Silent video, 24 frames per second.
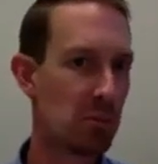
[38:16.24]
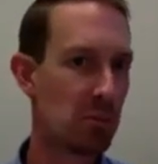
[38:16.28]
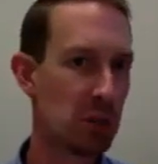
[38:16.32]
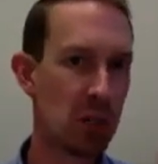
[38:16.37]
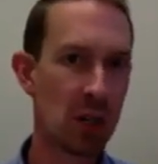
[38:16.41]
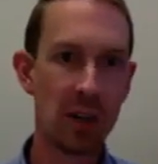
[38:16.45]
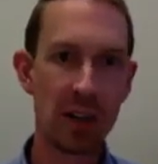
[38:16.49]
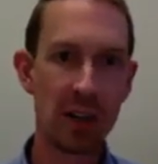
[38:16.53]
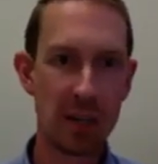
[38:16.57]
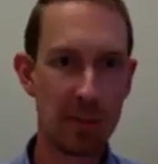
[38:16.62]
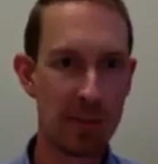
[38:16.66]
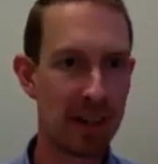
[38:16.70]

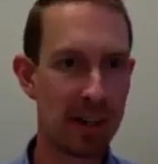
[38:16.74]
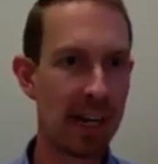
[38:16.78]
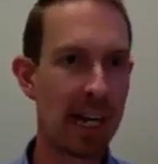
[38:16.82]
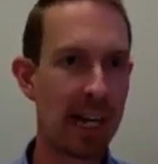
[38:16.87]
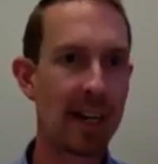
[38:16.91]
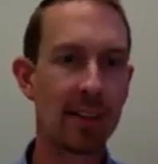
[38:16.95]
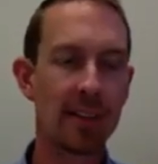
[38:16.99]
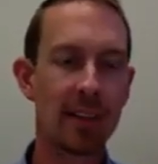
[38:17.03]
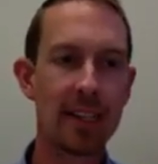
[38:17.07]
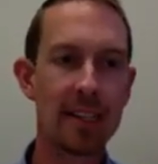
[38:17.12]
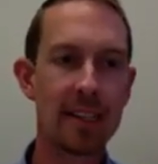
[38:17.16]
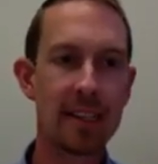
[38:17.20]
talking about
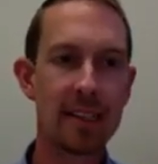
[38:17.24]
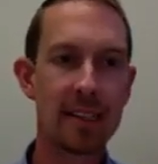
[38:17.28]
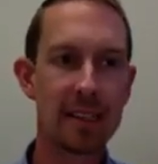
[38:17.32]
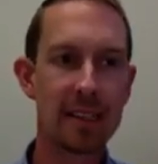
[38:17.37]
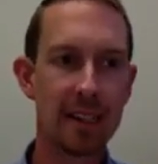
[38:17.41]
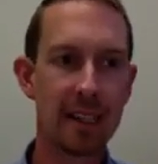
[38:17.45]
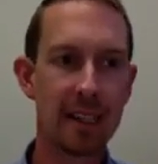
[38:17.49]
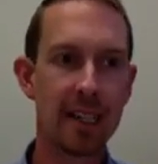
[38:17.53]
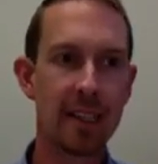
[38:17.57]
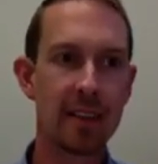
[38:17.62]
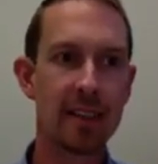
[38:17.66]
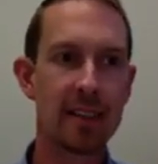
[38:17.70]
adolescence
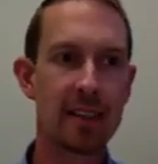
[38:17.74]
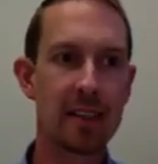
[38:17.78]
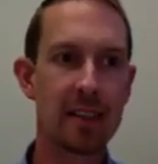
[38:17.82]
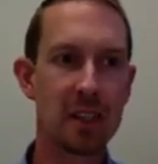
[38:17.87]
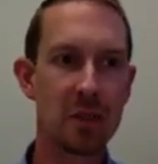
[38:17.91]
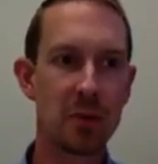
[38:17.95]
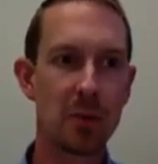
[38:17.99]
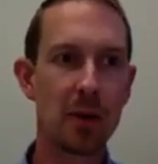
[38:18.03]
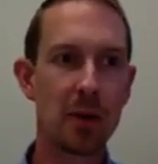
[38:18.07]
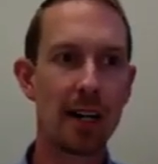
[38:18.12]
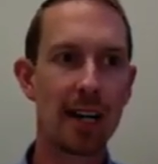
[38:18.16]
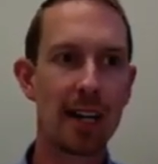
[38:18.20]
again, this
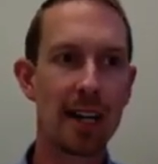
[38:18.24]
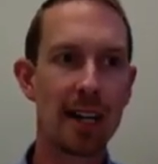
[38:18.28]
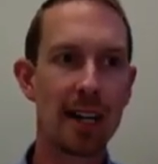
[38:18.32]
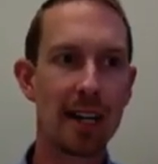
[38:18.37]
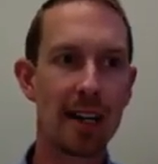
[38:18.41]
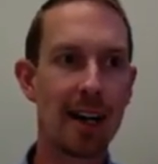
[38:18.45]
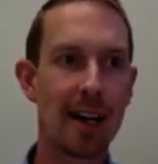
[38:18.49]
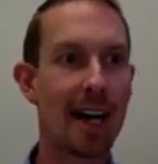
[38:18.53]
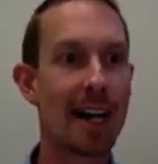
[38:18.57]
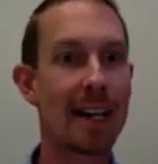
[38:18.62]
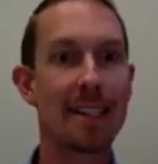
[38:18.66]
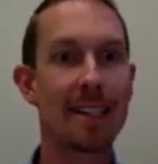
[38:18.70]
is
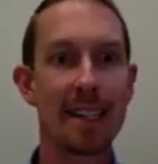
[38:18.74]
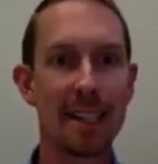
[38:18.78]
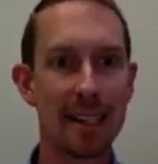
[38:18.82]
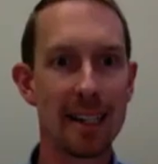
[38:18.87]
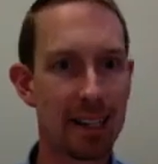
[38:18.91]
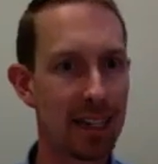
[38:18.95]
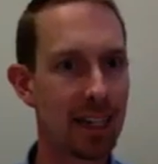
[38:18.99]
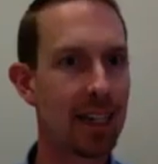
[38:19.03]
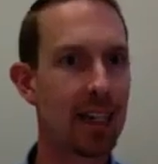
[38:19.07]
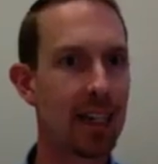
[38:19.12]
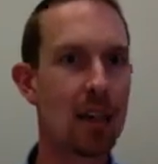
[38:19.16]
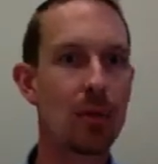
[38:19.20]
why
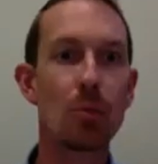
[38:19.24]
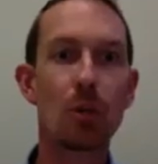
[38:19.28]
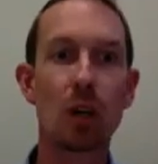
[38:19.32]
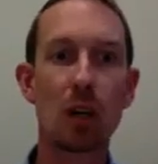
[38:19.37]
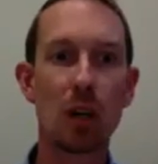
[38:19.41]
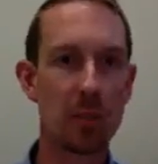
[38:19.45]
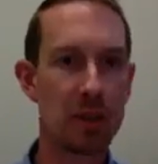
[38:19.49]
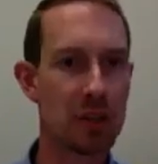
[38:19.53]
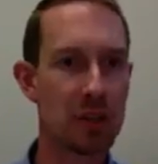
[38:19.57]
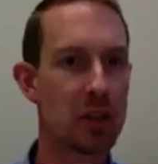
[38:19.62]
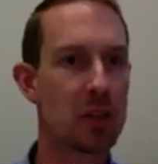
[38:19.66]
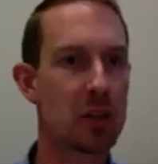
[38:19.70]
identity and
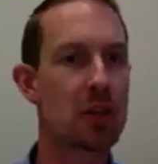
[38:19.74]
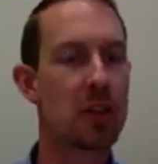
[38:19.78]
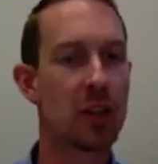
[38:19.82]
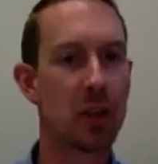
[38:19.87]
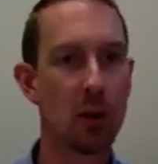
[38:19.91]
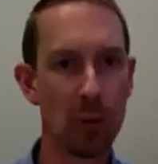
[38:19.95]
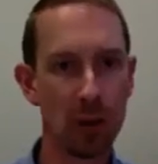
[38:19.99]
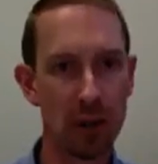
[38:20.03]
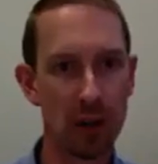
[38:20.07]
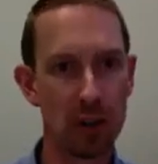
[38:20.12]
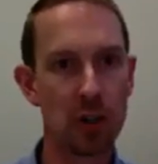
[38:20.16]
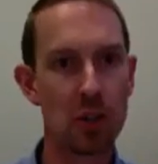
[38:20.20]
purpose are
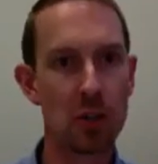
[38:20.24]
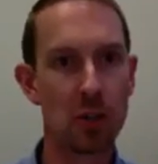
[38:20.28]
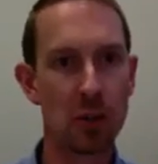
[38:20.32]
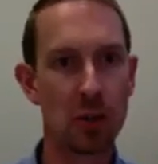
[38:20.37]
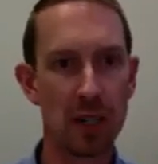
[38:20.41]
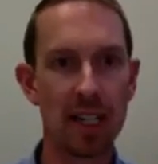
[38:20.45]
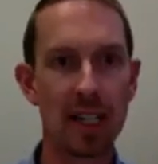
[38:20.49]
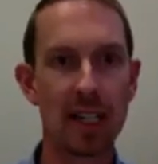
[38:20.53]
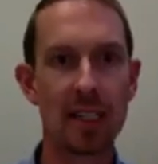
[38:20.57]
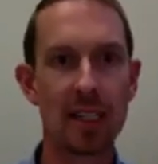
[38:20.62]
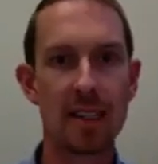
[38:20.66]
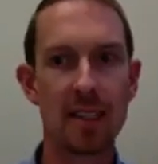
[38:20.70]
so
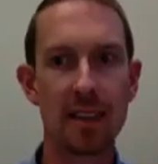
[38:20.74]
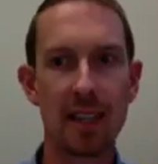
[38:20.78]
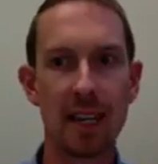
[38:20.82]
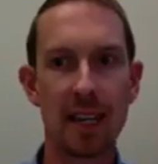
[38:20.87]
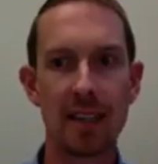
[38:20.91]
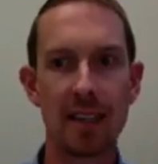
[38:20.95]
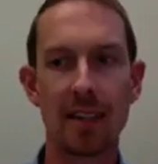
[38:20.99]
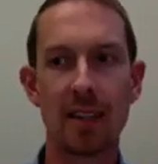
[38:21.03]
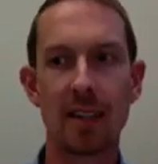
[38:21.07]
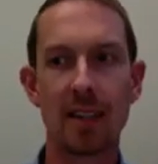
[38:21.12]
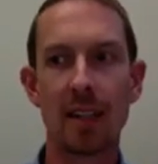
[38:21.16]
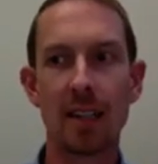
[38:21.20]
intertwined,
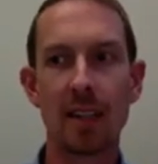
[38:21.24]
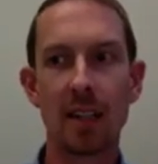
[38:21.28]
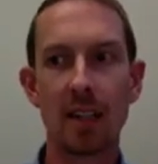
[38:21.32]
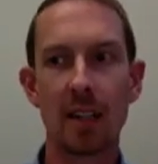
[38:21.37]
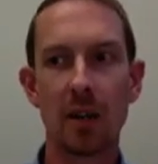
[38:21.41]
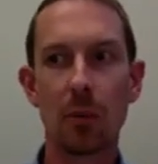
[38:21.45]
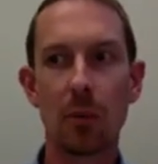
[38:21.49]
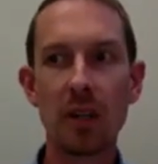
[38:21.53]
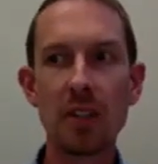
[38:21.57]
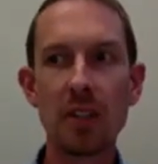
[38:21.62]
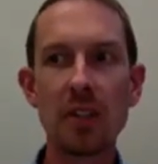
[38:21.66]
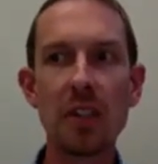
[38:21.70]
that
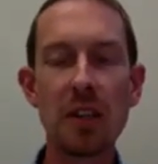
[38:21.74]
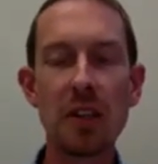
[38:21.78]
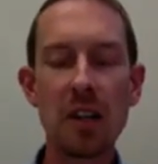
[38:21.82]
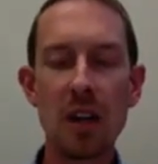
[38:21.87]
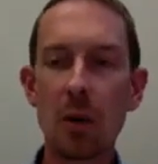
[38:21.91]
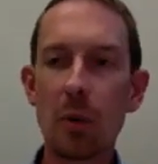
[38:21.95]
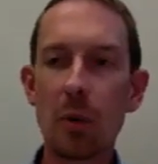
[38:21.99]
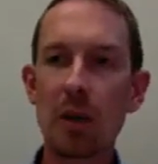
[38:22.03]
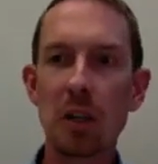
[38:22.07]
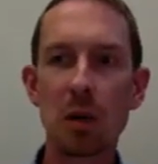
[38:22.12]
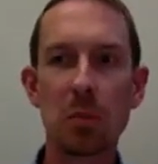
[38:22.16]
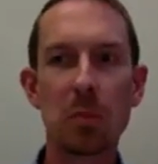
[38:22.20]
once you know
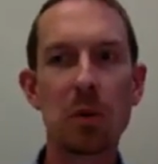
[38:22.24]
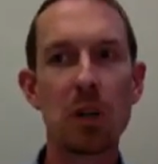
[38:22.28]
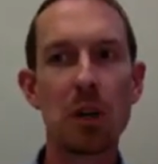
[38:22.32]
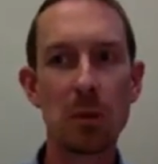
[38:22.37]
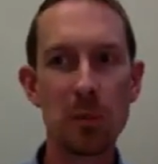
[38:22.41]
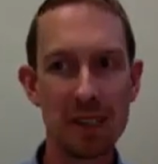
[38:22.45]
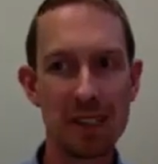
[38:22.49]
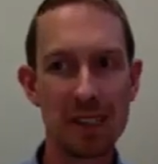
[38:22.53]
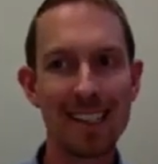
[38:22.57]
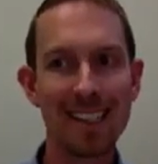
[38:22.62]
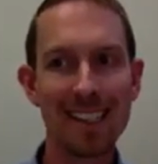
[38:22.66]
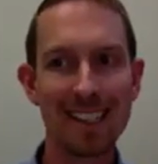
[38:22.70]
what your
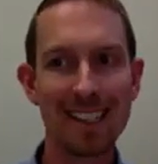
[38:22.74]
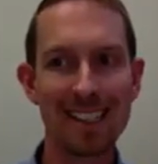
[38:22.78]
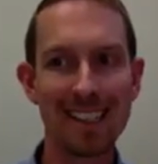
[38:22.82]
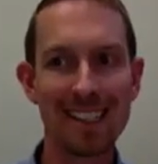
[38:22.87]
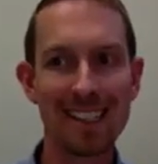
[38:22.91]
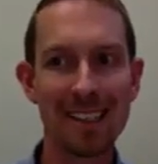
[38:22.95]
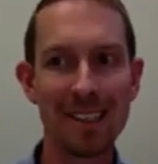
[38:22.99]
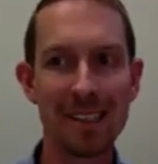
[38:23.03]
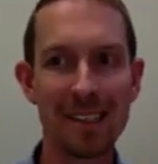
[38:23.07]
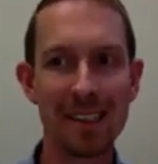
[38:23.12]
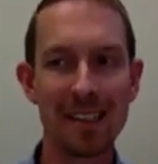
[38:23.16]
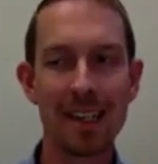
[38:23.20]
purpose
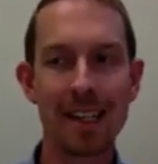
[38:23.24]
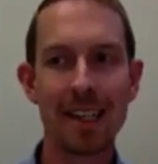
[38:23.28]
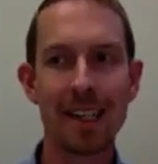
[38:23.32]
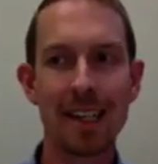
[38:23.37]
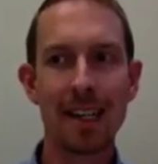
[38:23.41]
is,